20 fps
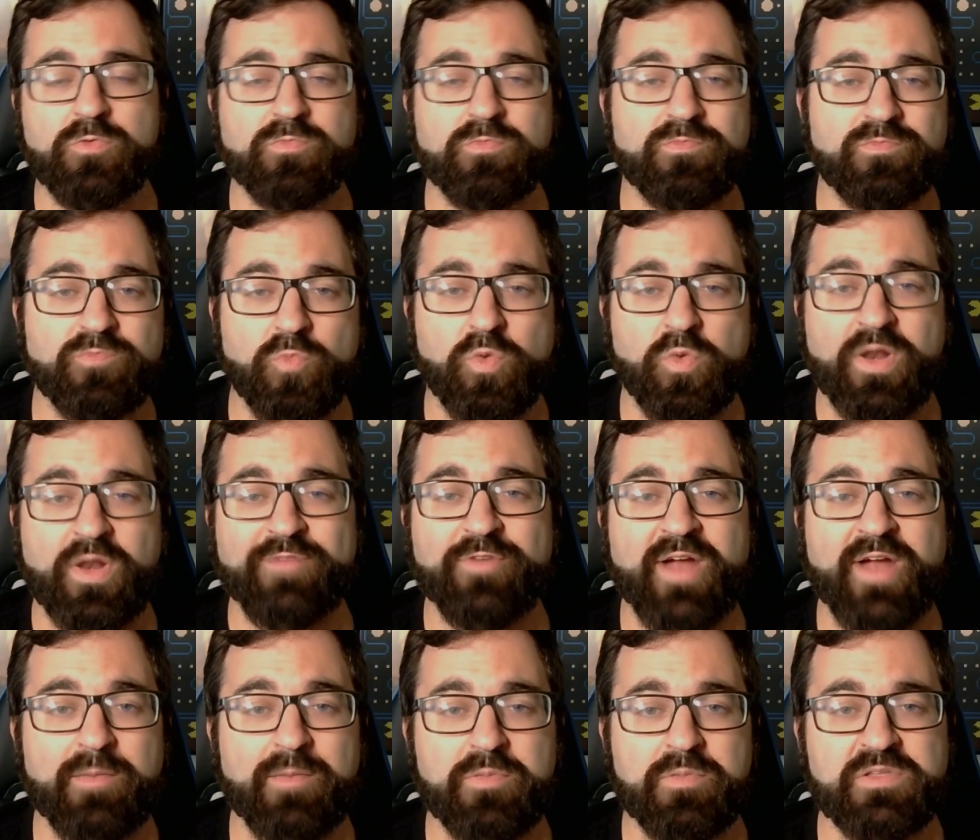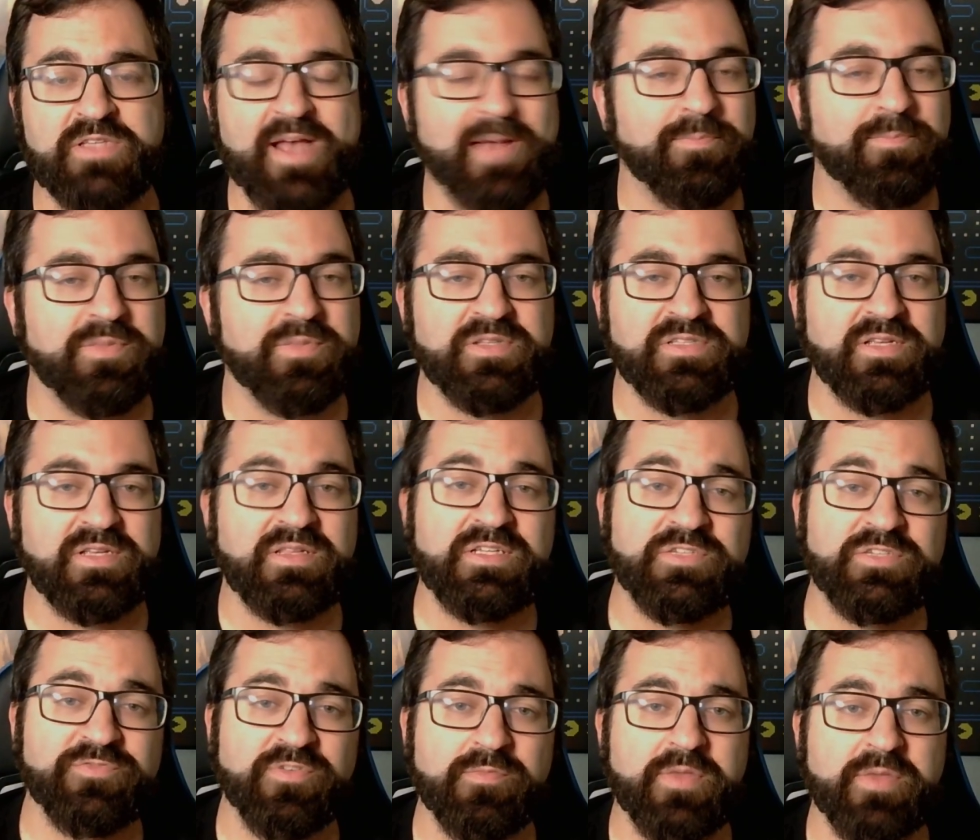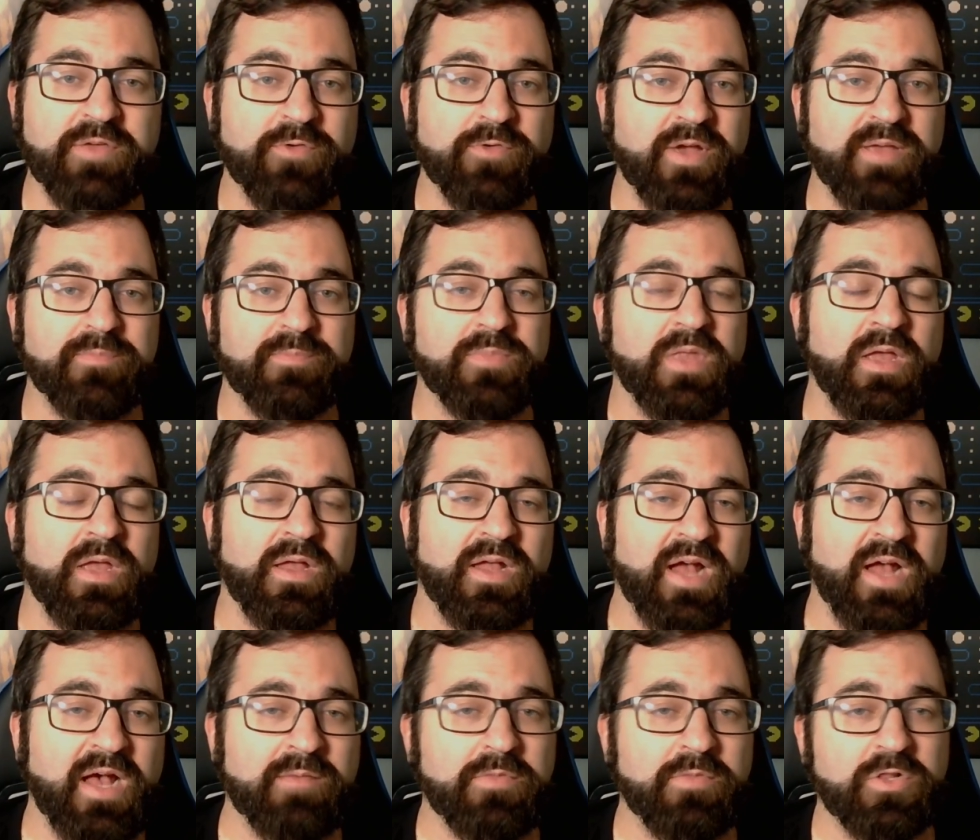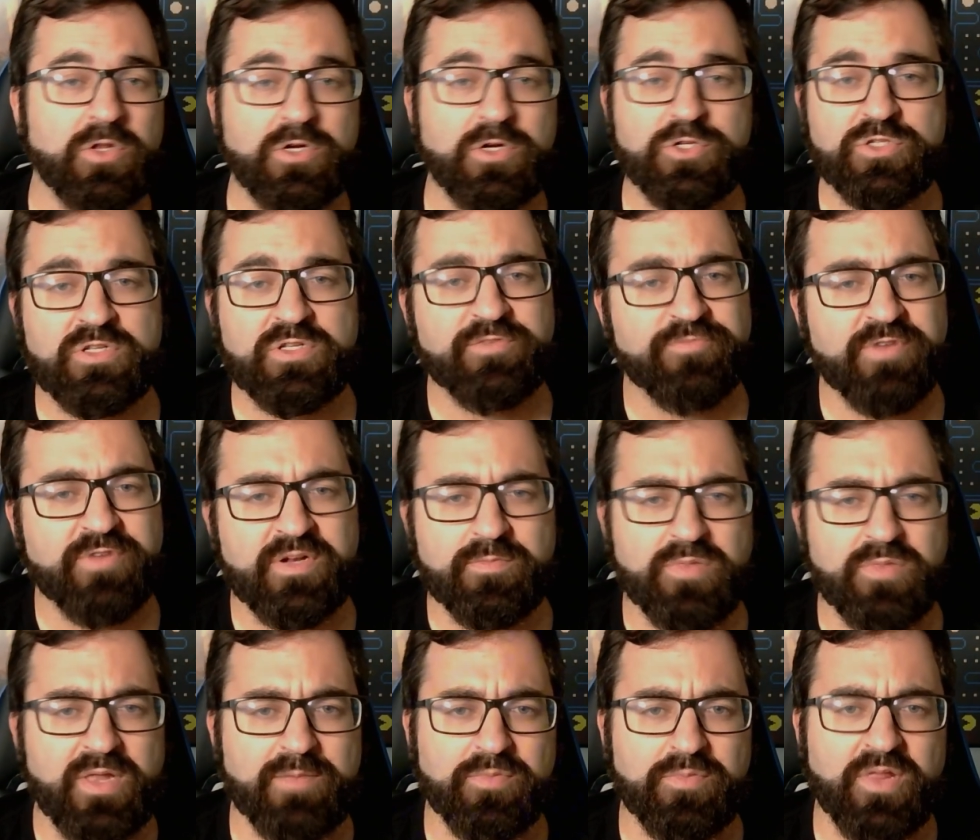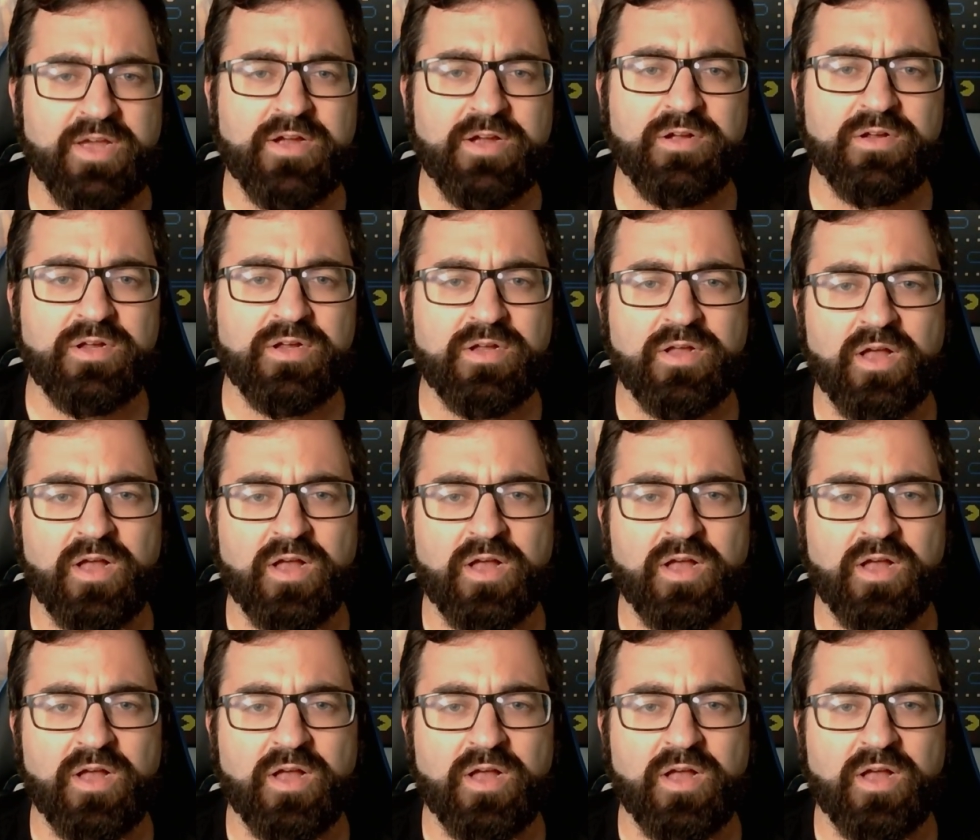whatever happens happens. At least for me, right? I'm a largely free to play player.